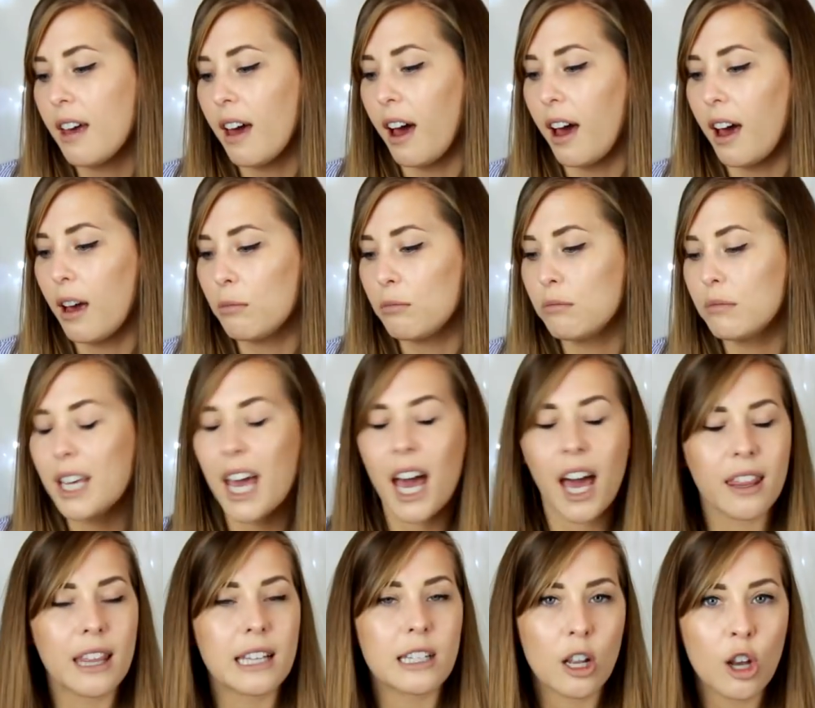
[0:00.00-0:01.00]

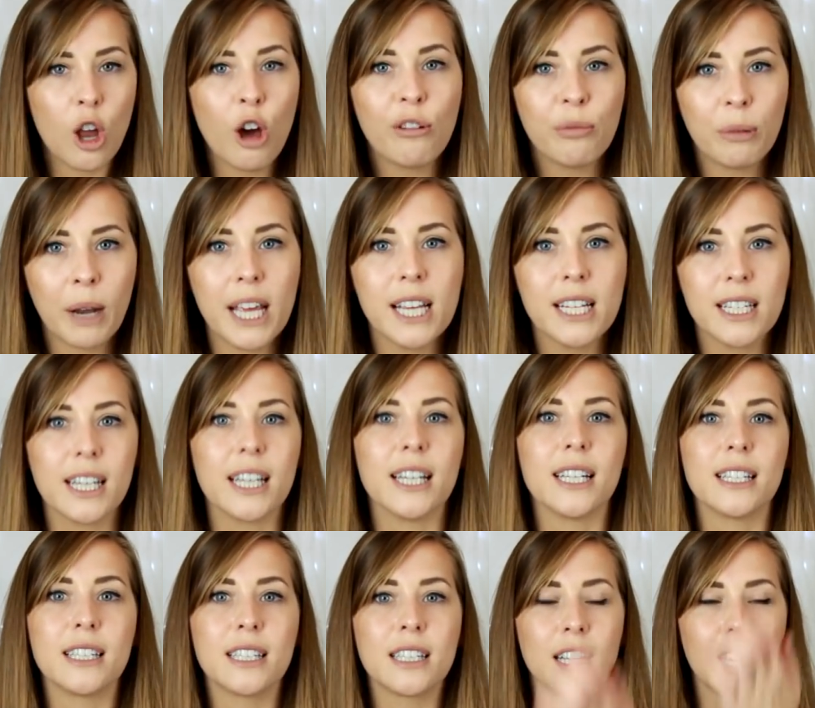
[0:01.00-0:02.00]
Yeah, there's a lot of
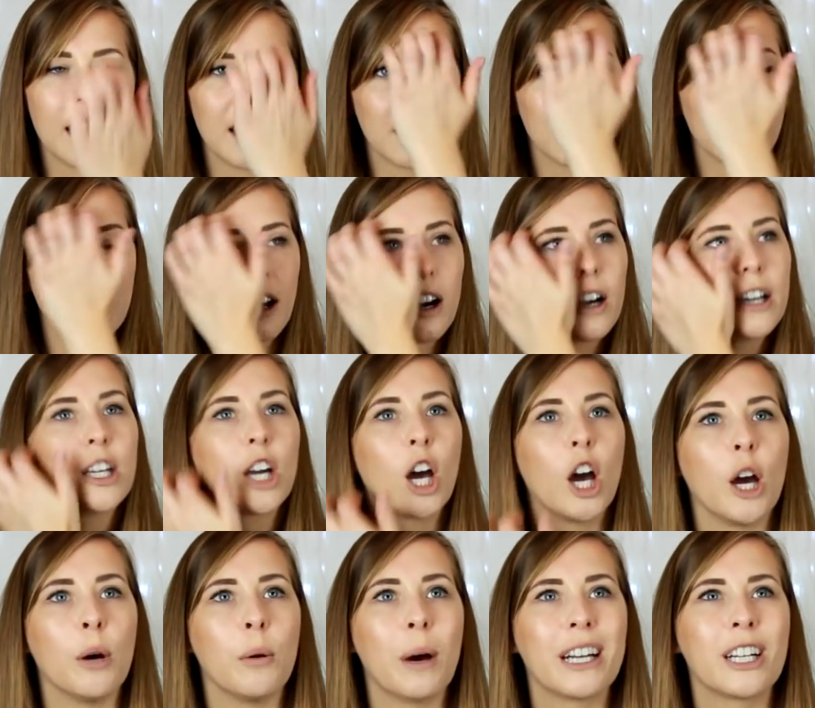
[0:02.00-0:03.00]
places that I
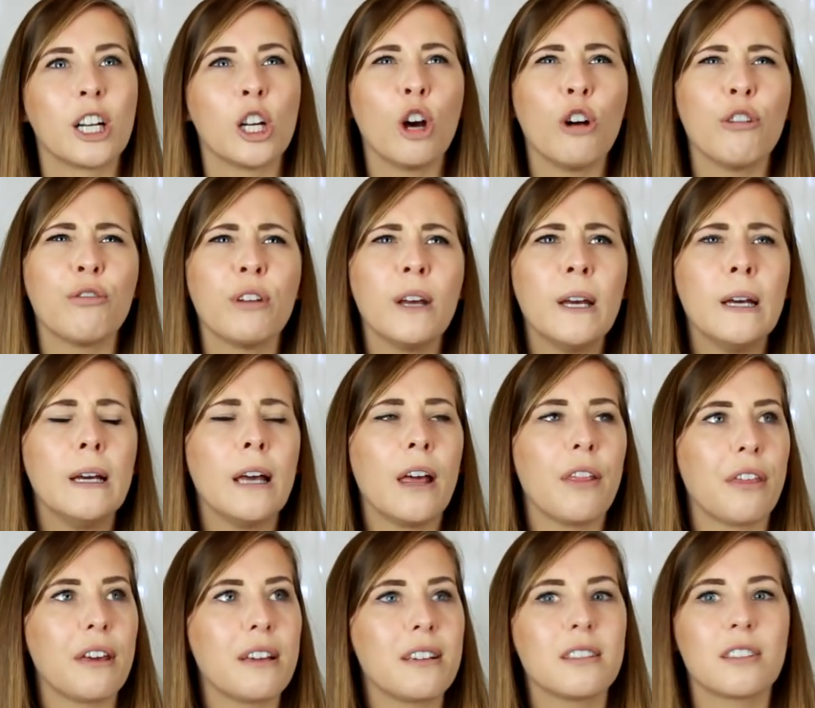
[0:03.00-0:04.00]
go and a lot of
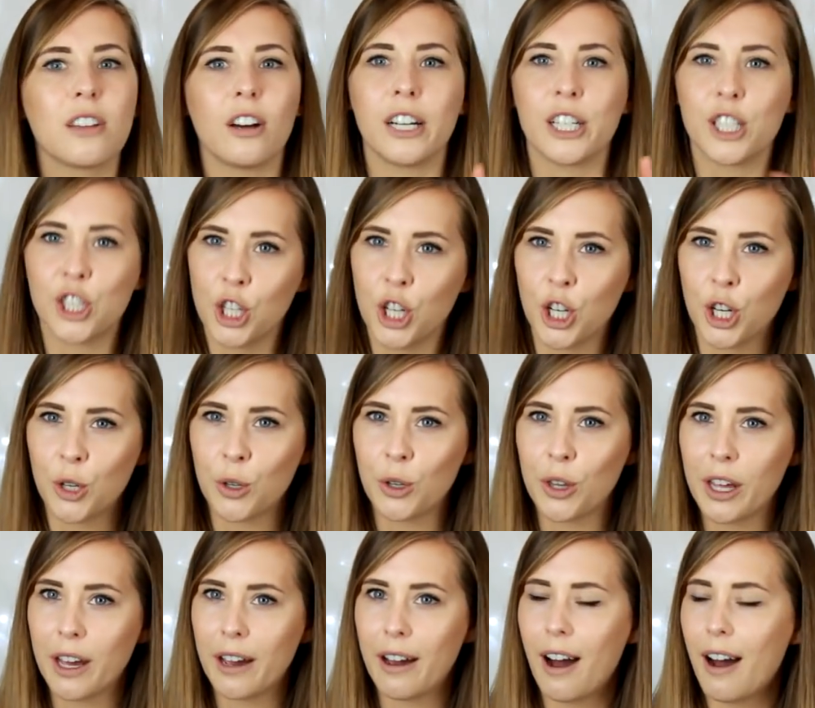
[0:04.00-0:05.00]
things I do
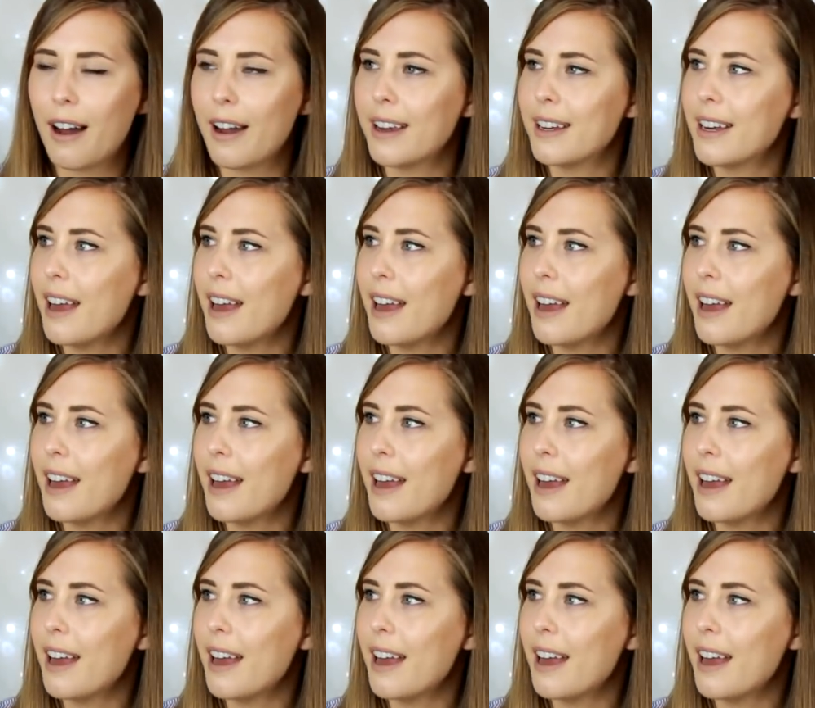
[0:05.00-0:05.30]
that I